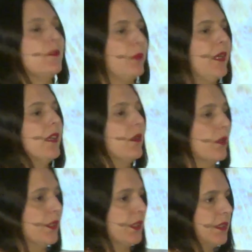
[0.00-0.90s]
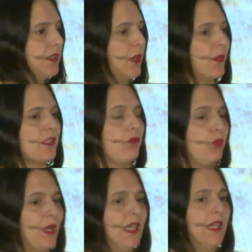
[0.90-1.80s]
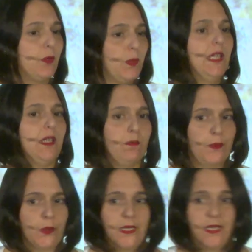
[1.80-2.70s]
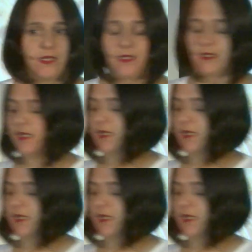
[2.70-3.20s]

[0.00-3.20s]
is pretty good. That was really, really important.